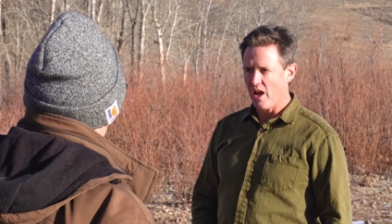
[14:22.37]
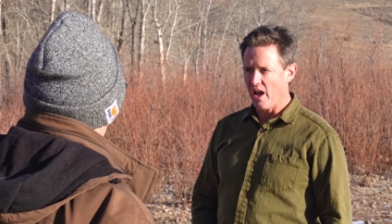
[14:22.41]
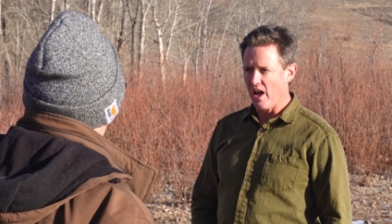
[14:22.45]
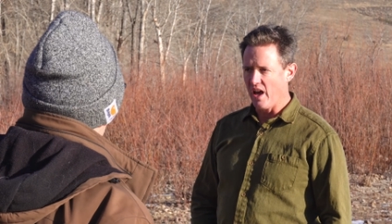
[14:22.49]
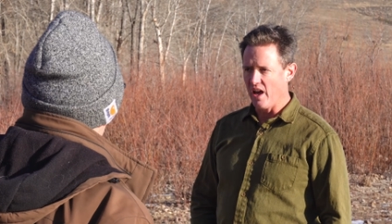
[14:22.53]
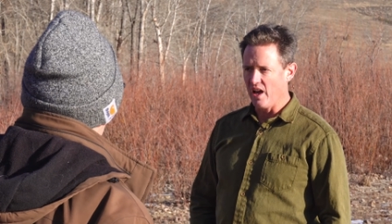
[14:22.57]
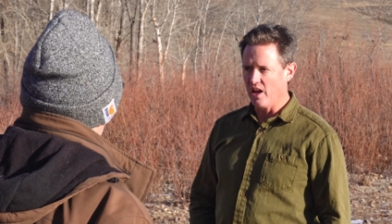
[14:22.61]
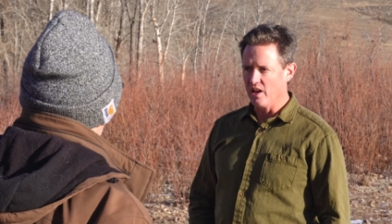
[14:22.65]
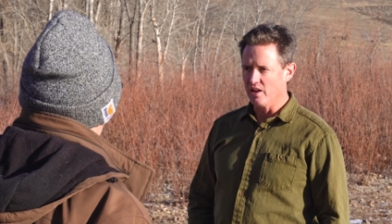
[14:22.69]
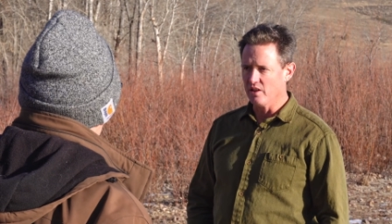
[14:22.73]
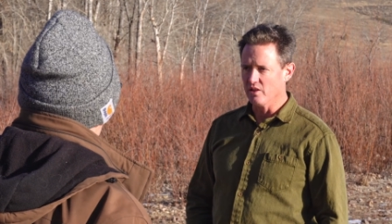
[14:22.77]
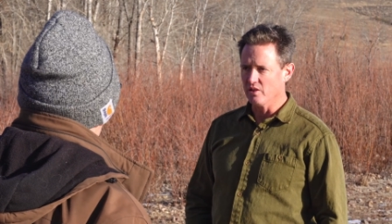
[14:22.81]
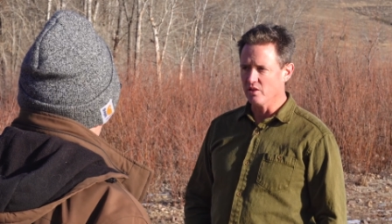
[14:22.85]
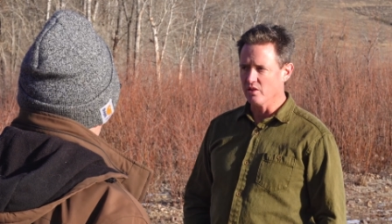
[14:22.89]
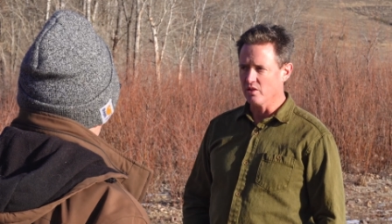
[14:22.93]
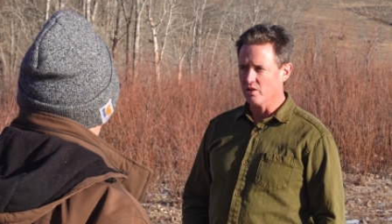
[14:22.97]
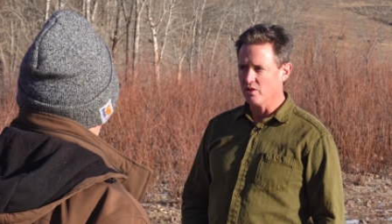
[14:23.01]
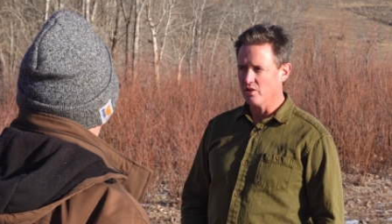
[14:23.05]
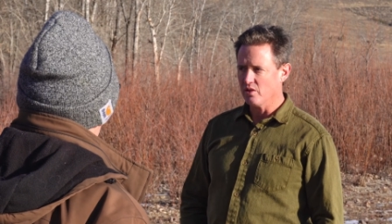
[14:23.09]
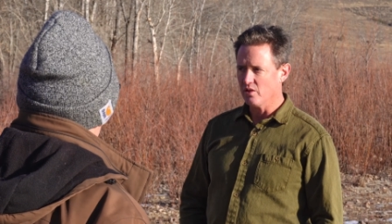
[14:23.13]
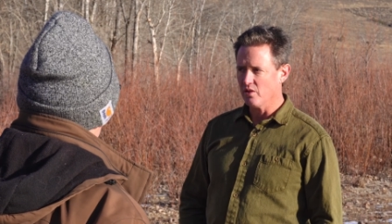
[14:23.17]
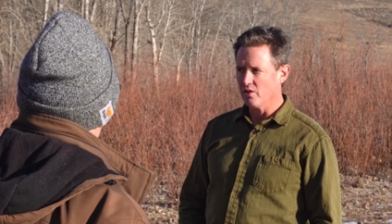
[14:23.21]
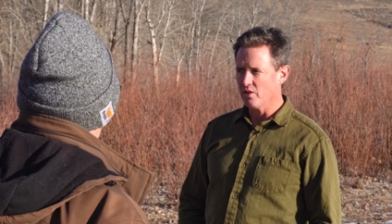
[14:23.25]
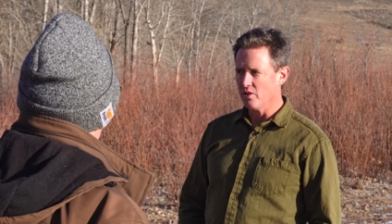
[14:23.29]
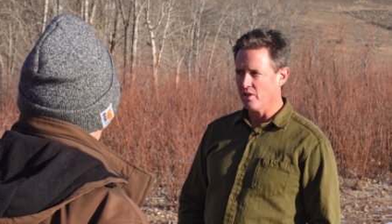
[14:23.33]
and
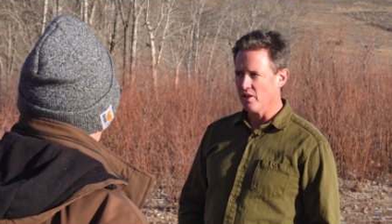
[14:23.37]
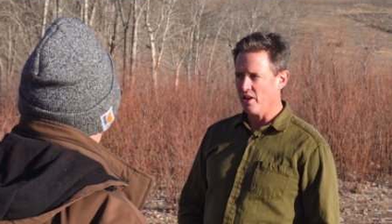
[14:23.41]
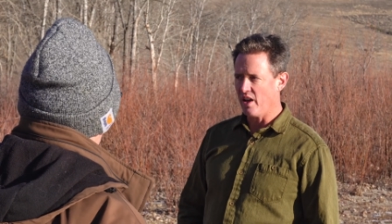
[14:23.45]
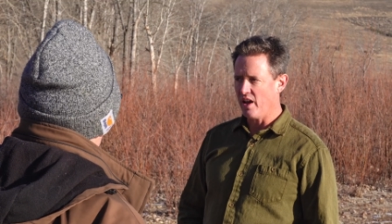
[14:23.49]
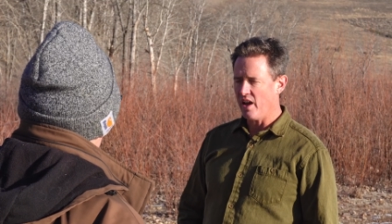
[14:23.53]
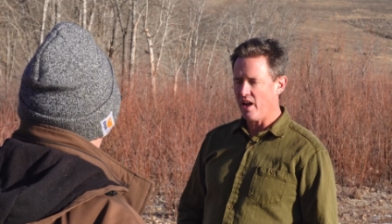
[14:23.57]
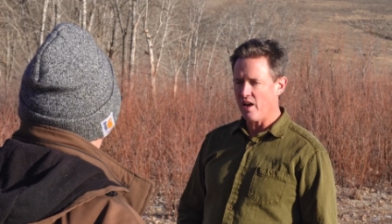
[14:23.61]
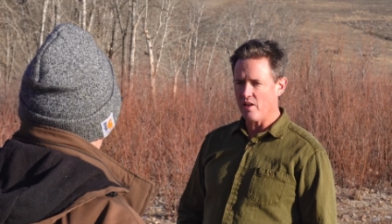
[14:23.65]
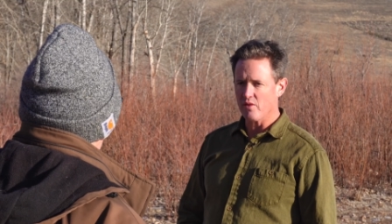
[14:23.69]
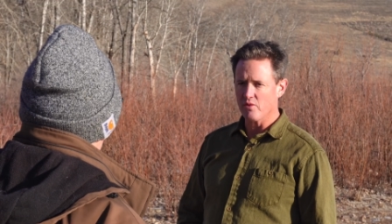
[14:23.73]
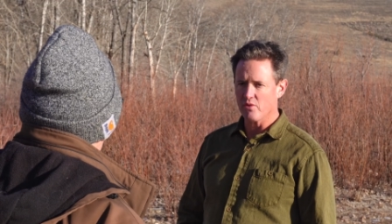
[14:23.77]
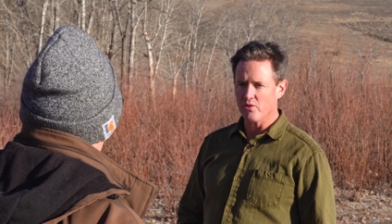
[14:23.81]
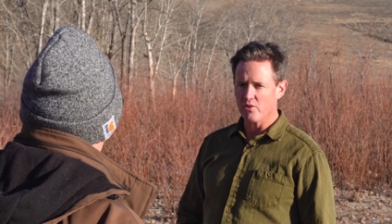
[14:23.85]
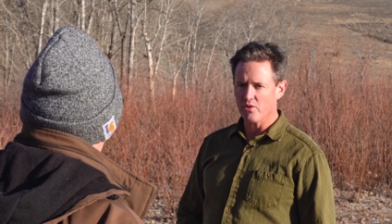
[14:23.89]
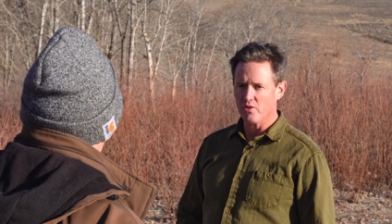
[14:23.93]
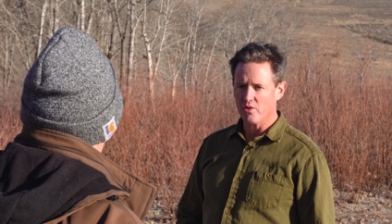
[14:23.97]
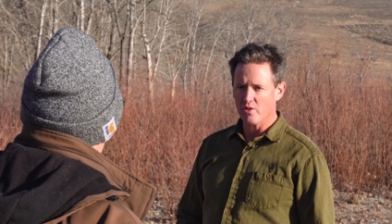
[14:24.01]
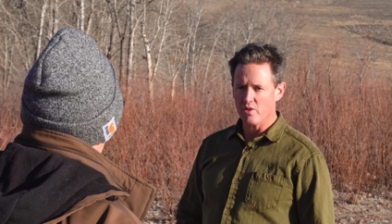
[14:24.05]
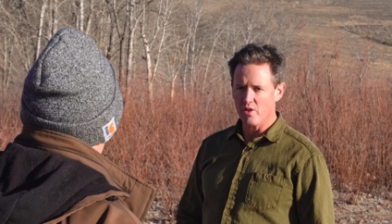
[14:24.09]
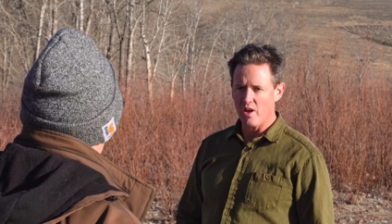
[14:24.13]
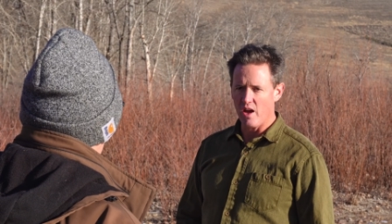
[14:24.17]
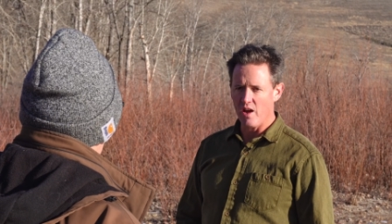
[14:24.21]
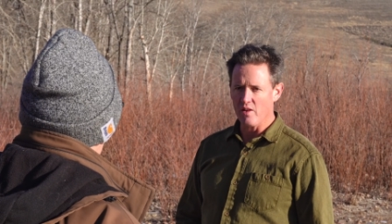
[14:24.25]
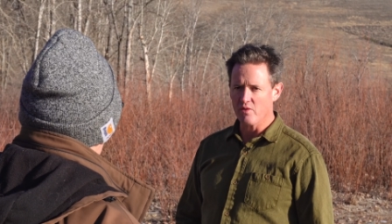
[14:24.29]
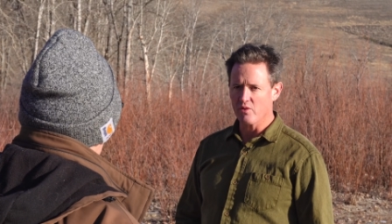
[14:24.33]
they have
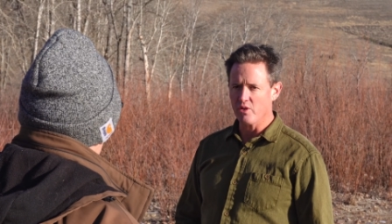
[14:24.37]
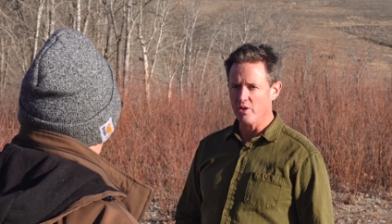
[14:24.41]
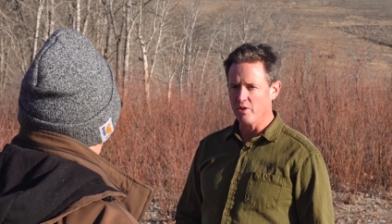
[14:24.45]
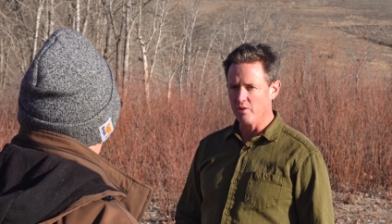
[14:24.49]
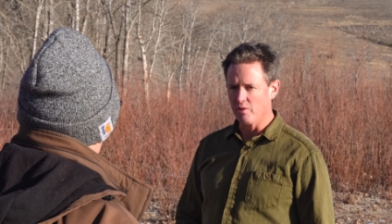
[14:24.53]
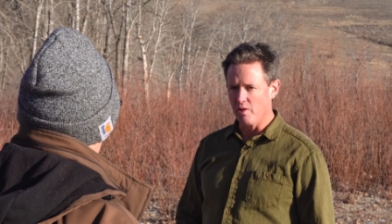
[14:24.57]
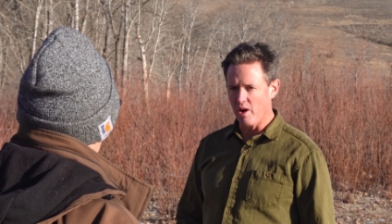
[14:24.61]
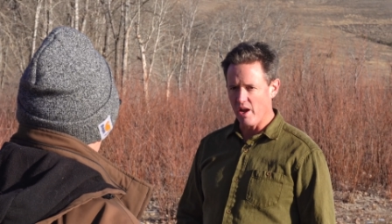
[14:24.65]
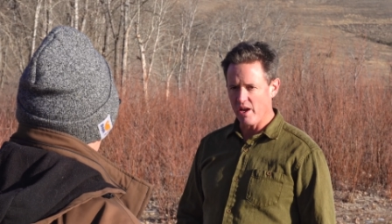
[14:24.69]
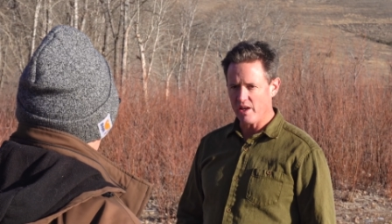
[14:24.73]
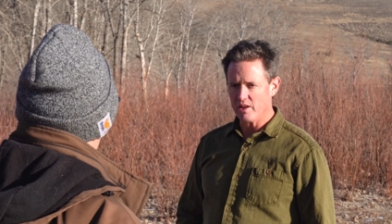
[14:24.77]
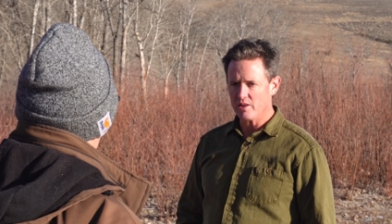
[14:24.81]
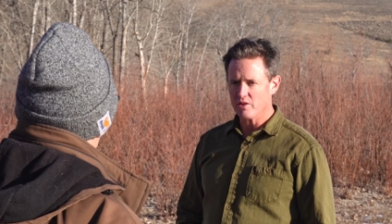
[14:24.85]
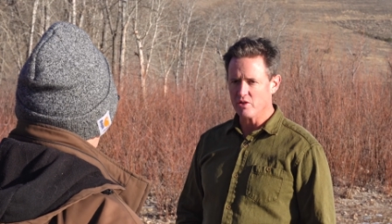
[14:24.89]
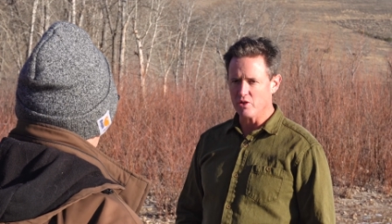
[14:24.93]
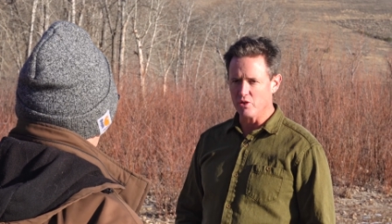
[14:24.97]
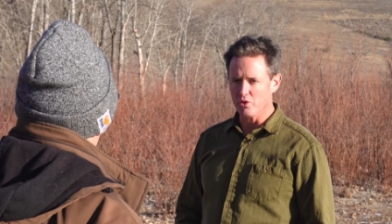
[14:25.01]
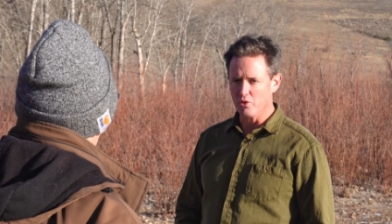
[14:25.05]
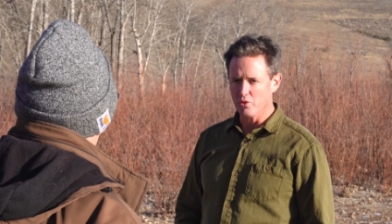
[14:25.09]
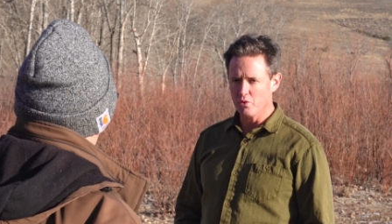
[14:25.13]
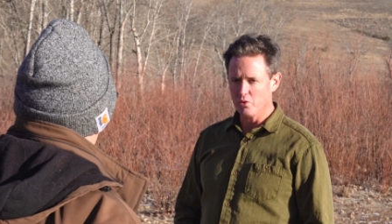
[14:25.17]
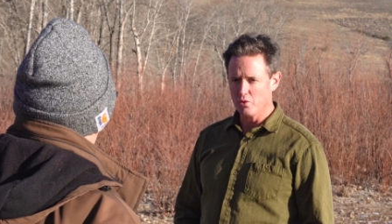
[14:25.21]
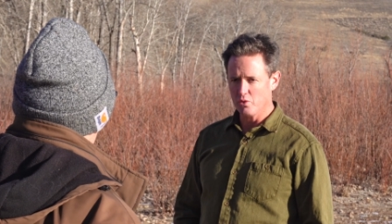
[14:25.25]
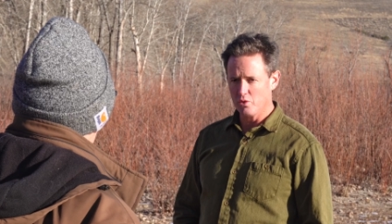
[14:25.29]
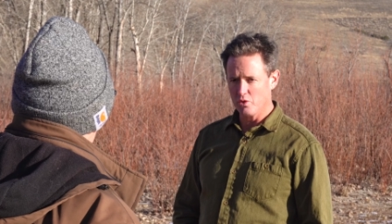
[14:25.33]
every right
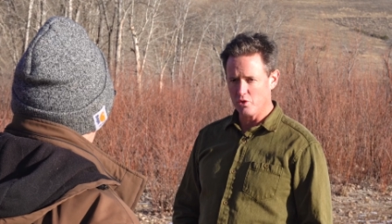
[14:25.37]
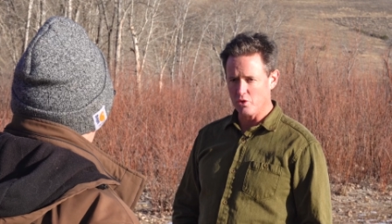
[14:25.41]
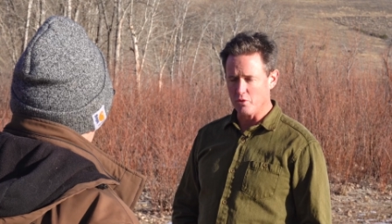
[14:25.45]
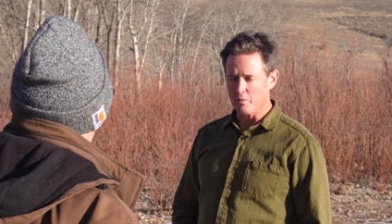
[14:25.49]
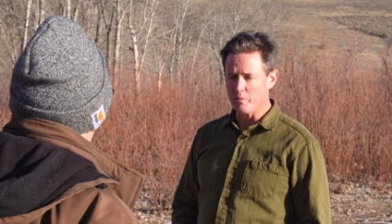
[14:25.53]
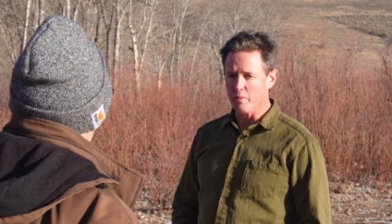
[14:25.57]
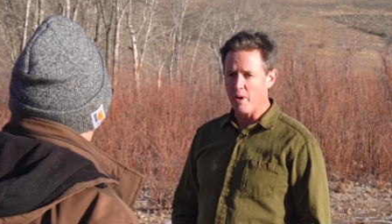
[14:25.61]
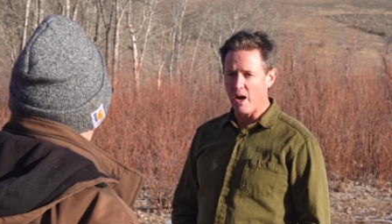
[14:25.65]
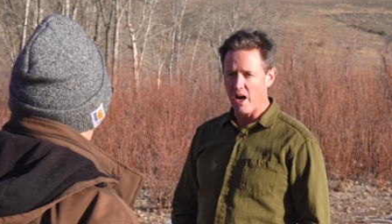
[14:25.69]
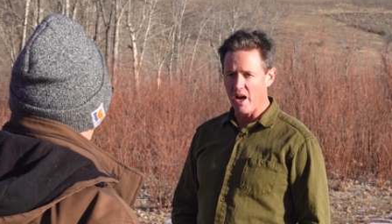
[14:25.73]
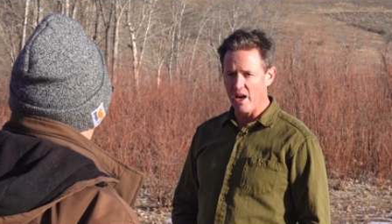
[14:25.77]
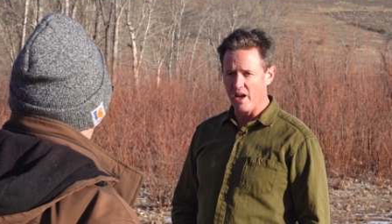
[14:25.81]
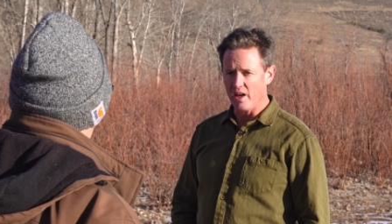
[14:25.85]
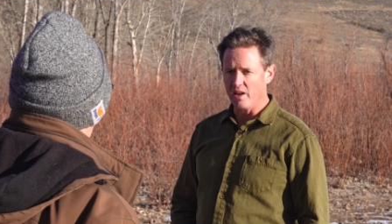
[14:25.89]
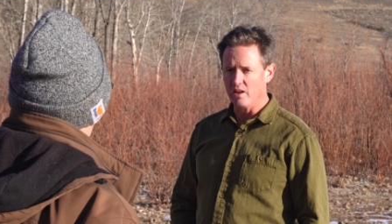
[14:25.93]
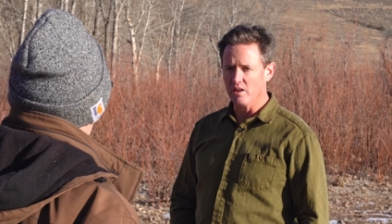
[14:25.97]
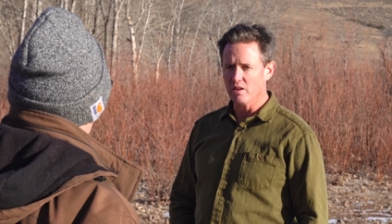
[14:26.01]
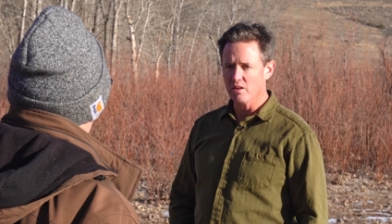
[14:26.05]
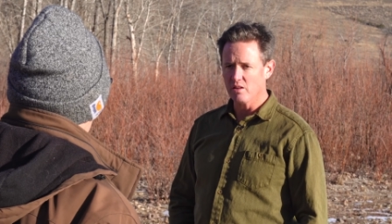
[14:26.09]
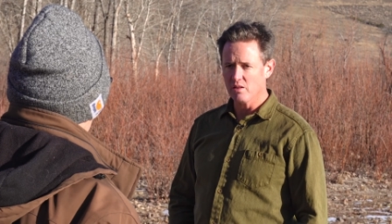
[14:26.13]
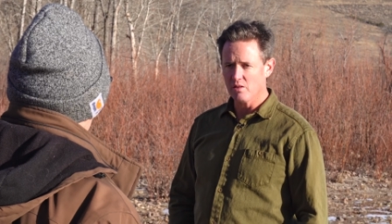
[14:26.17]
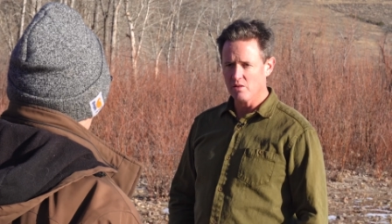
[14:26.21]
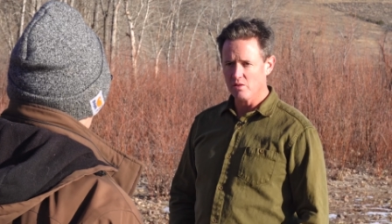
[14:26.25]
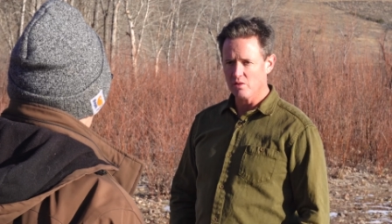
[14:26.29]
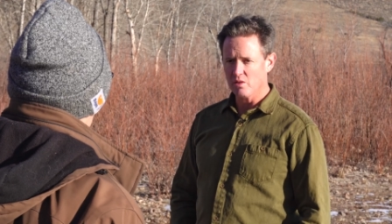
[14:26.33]
to
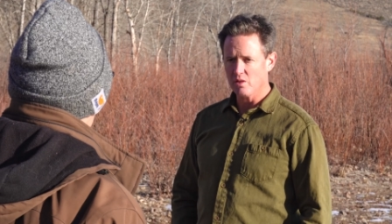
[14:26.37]
mine